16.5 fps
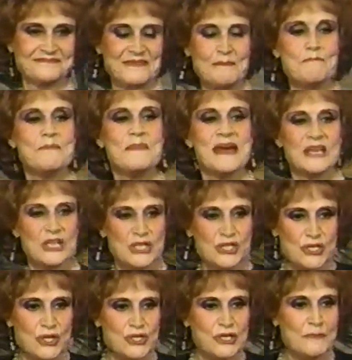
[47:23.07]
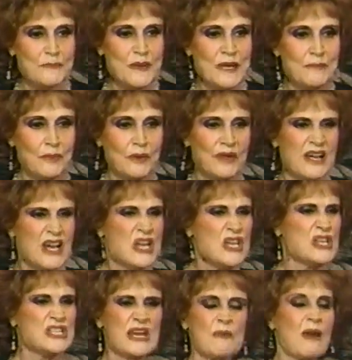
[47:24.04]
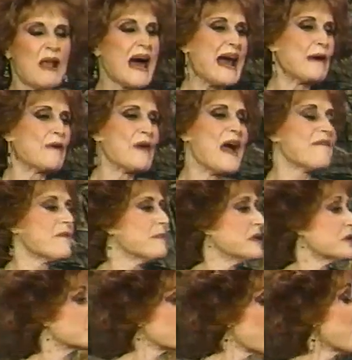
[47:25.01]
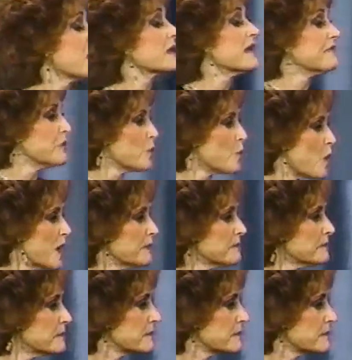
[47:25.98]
Minister to people. You say, well, I don't have a ministry. I'll give you one.